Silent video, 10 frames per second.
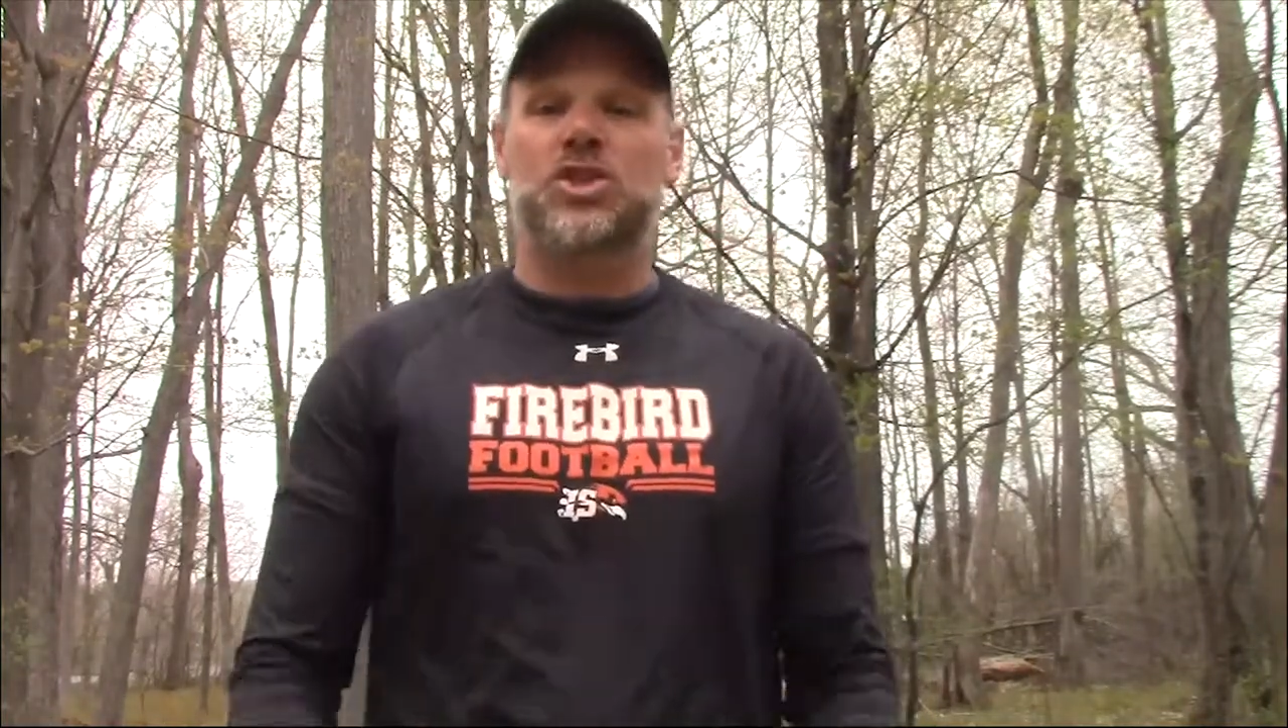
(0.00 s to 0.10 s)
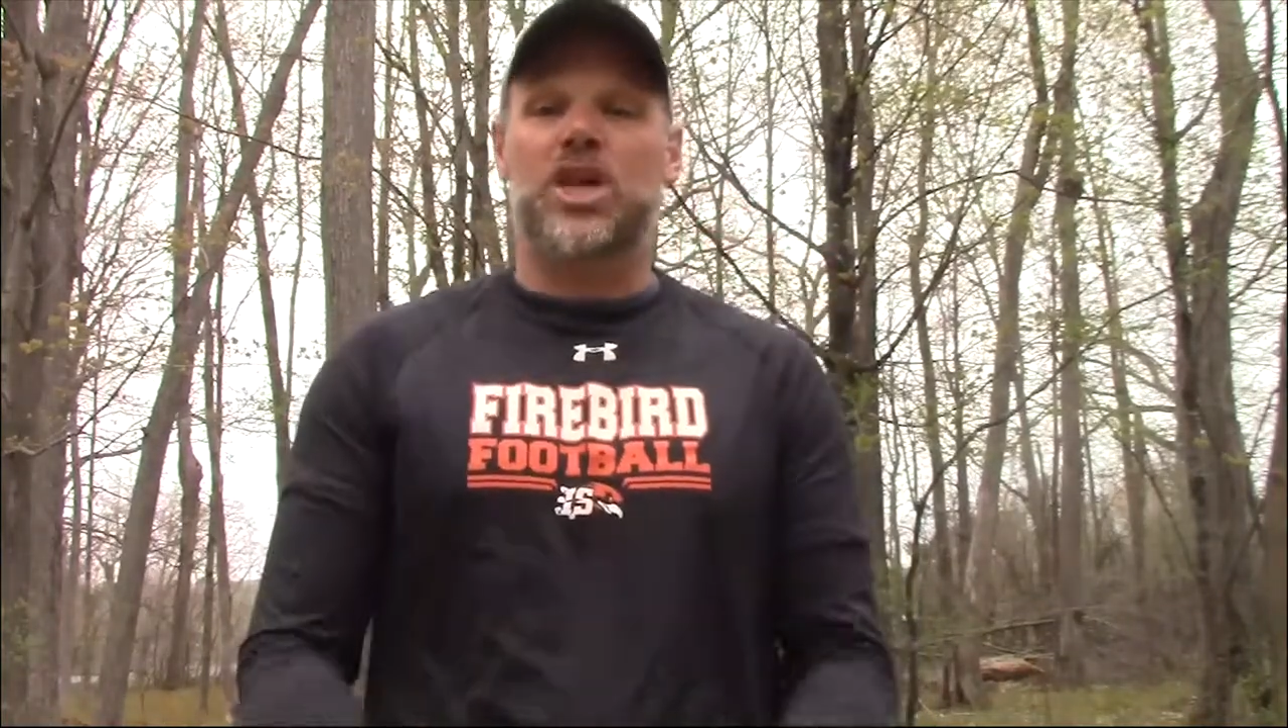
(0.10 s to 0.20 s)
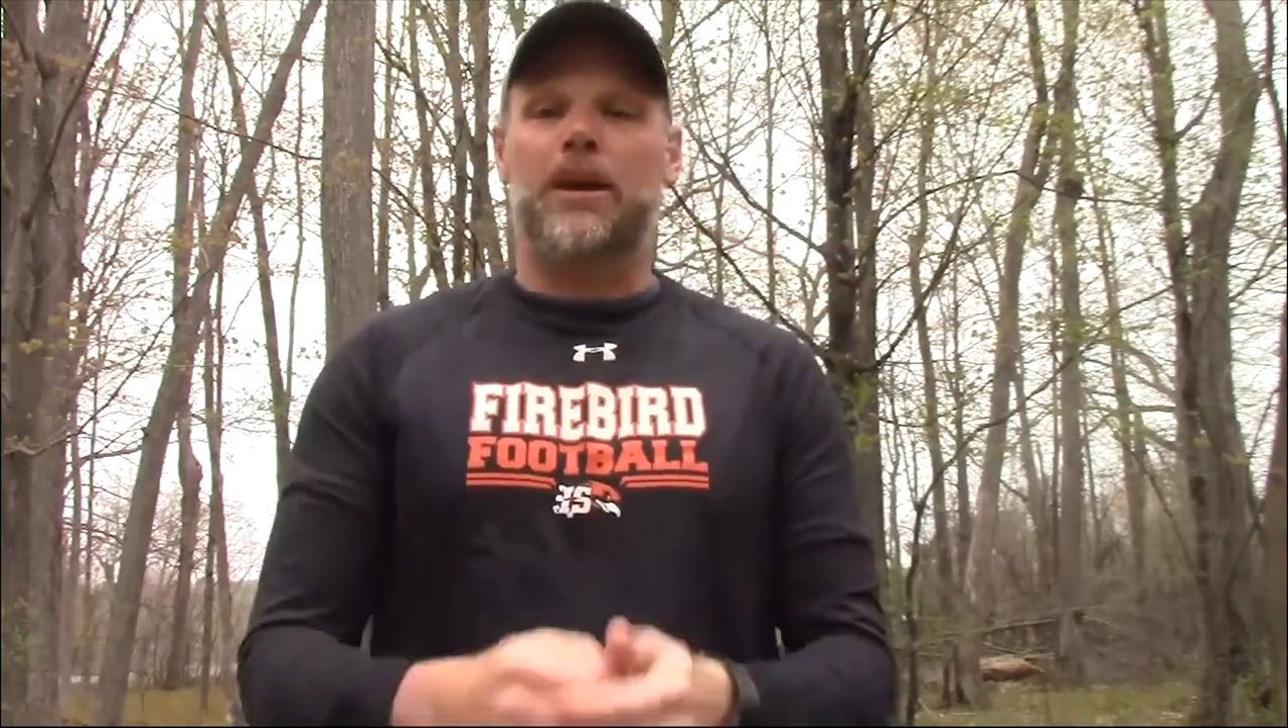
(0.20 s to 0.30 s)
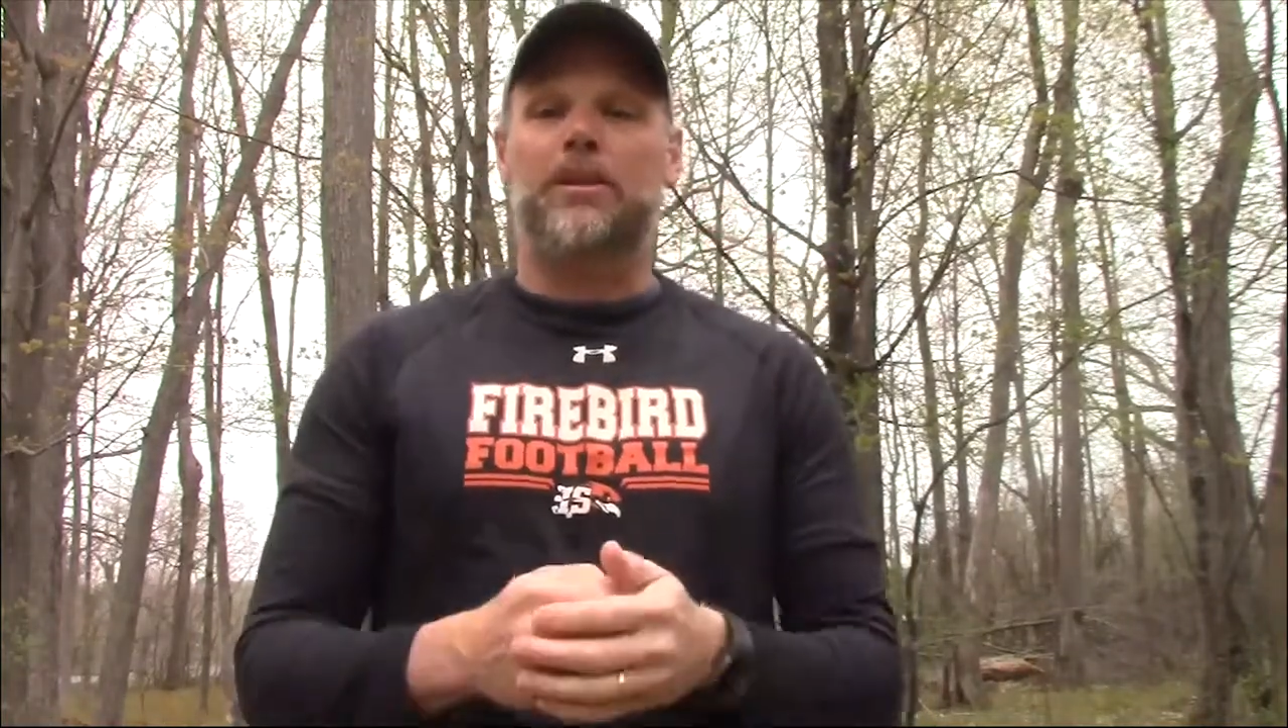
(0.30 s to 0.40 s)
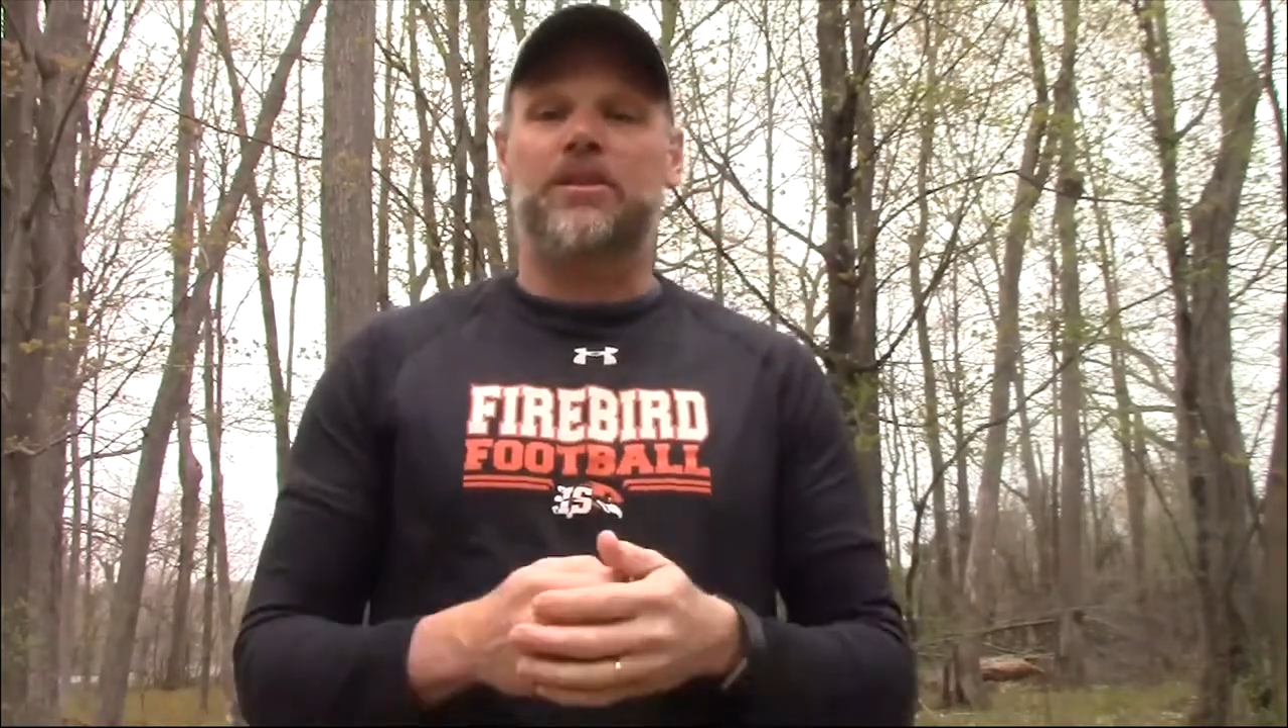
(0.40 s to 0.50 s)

choppy